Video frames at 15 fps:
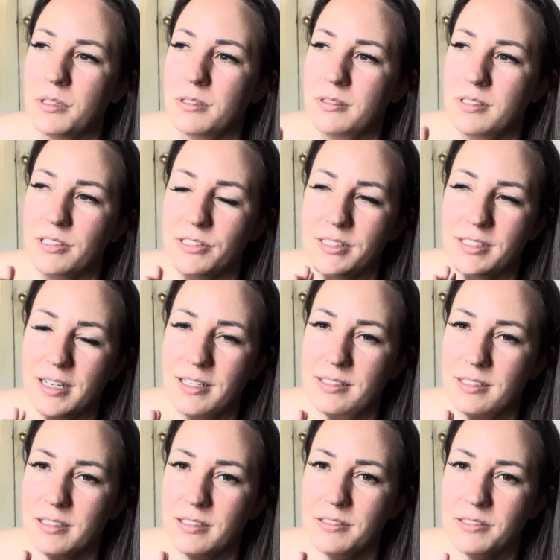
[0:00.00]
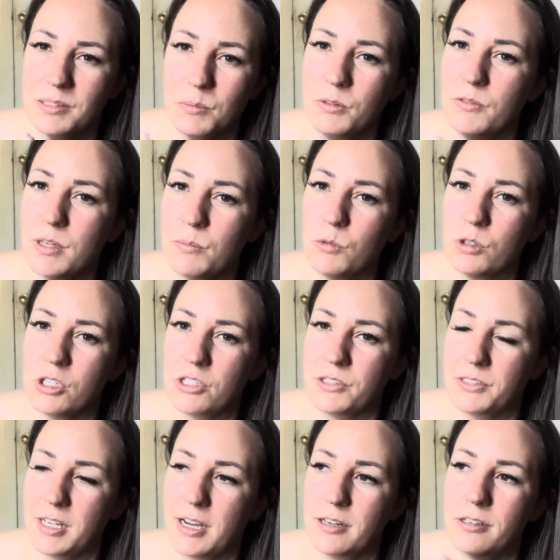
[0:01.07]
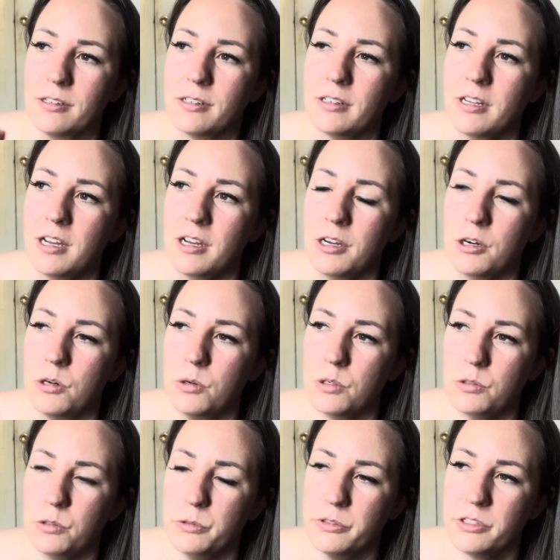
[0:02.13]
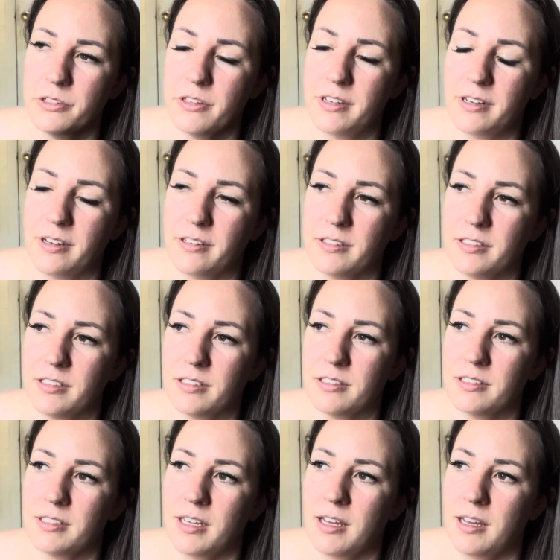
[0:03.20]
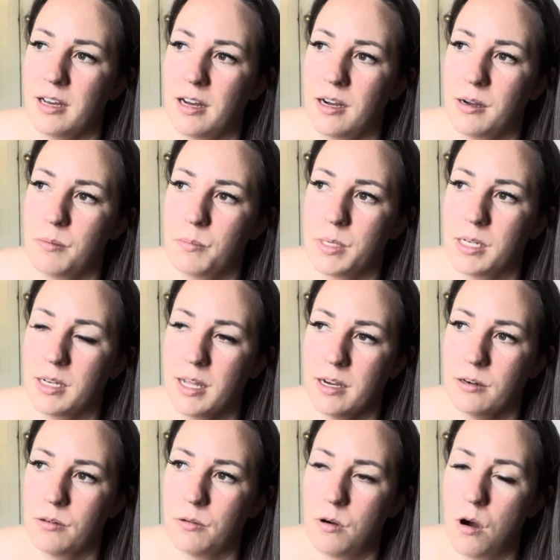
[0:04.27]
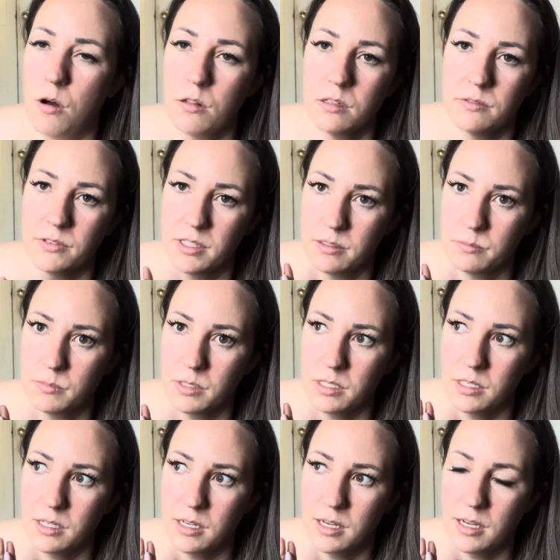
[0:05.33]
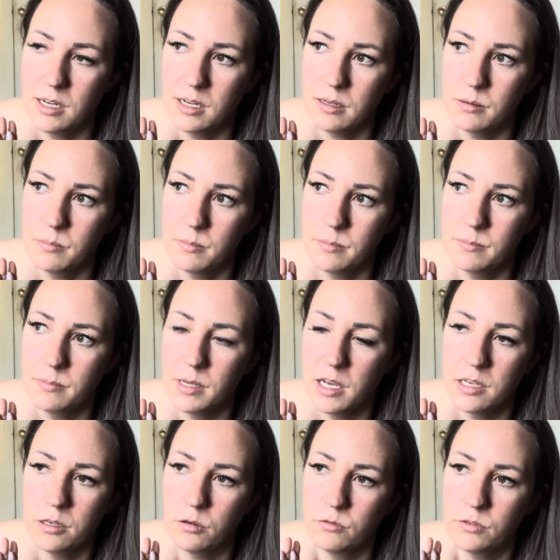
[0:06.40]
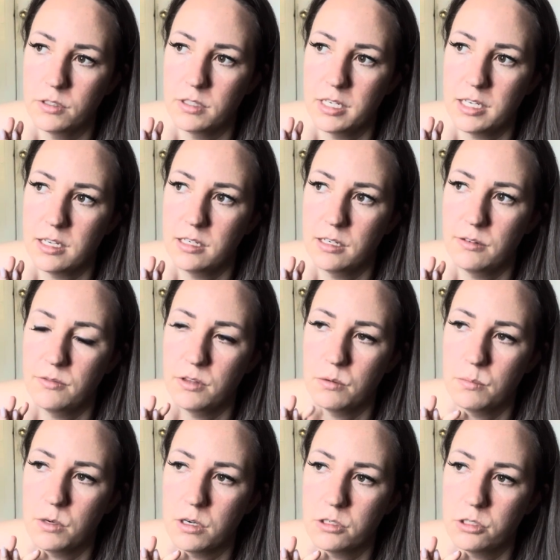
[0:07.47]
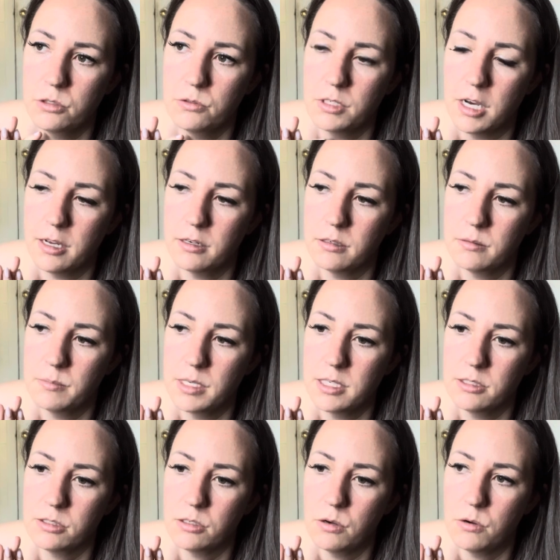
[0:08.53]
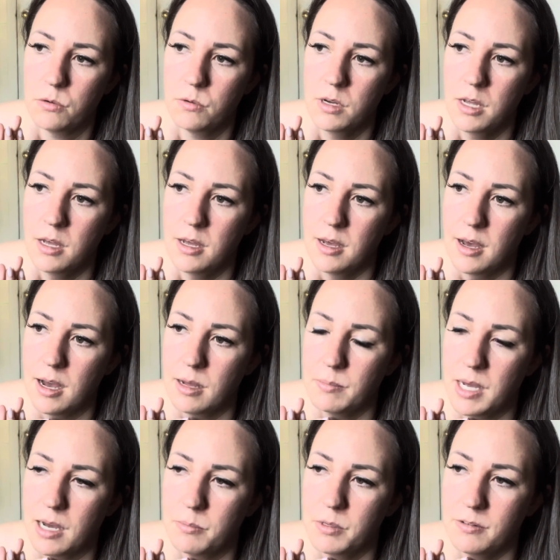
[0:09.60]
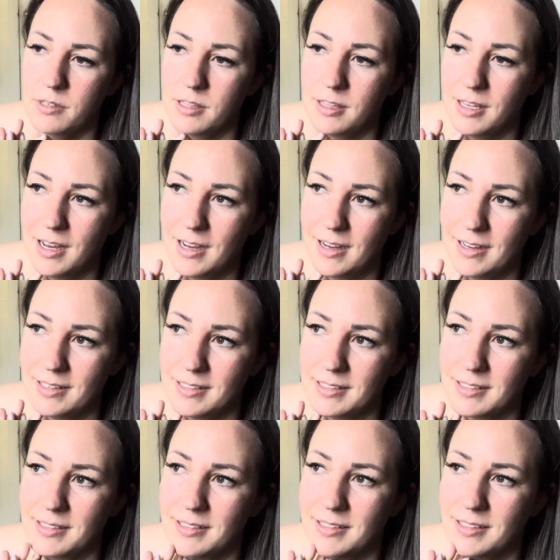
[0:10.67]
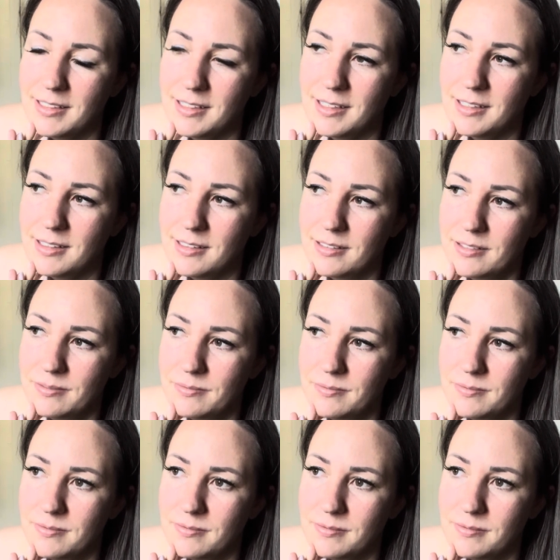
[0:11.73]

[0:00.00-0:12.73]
the sizing, some of them were just tighter or looser than others, um, but now all of them, um, I don't feel like any of them are too tight on me, so I'm happy with that. Um,